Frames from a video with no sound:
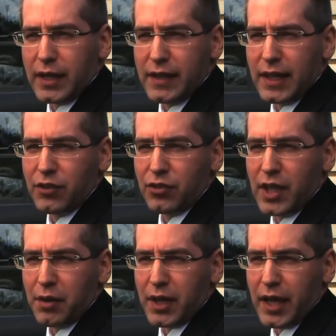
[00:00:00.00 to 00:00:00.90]
in the
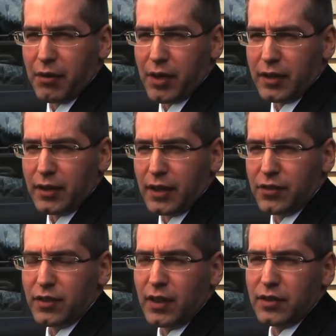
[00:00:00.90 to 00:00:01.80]
engineering area. I
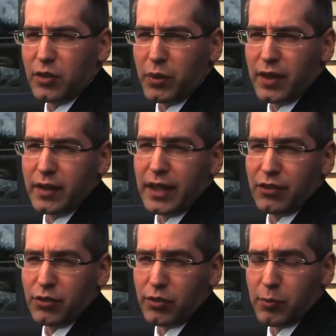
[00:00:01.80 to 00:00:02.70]
started with a
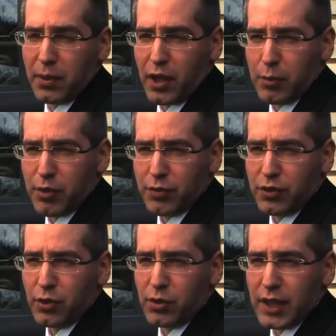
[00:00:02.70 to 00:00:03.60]
national diploma for
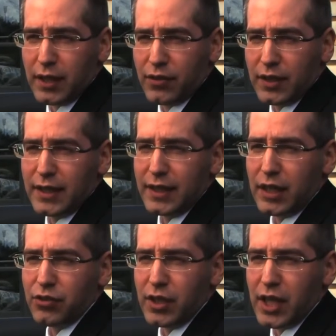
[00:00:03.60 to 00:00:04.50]
2 years in
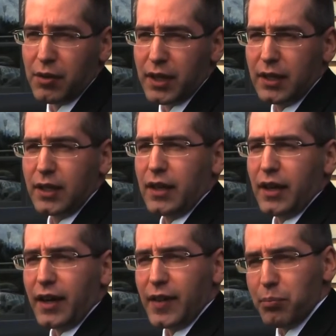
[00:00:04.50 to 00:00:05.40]
engineering.
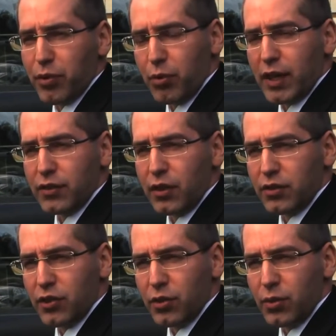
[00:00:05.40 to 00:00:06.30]
I then progressed on
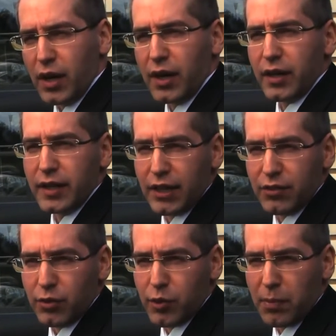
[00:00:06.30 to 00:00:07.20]
to a higher
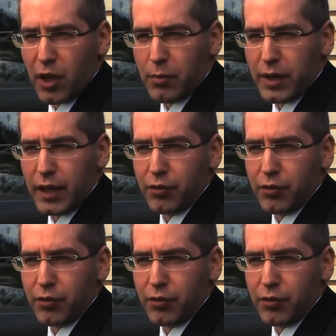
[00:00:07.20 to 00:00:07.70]
national diploma, again